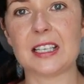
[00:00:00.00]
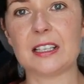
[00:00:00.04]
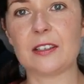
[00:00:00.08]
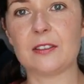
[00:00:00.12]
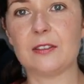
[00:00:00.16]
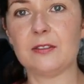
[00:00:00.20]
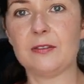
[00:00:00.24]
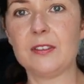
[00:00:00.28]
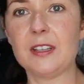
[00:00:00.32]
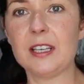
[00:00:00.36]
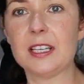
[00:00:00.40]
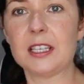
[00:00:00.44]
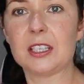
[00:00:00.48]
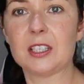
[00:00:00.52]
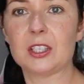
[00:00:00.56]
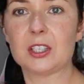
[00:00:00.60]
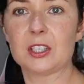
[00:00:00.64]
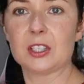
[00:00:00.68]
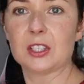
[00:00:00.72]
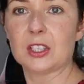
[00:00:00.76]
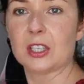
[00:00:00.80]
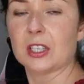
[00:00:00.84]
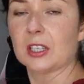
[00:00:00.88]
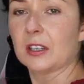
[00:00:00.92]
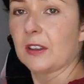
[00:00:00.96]
and
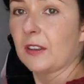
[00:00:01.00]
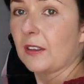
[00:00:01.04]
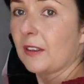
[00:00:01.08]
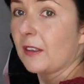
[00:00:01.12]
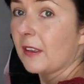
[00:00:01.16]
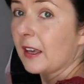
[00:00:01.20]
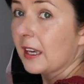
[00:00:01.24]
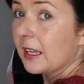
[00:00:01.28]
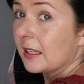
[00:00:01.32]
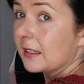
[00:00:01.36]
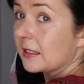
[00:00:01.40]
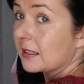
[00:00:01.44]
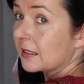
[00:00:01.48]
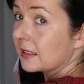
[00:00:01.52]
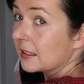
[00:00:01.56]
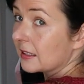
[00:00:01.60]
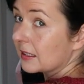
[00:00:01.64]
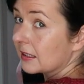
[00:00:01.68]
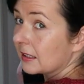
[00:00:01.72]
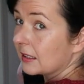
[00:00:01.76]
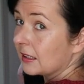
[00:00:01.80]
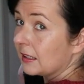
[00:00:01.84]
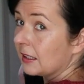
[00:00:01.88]
finished this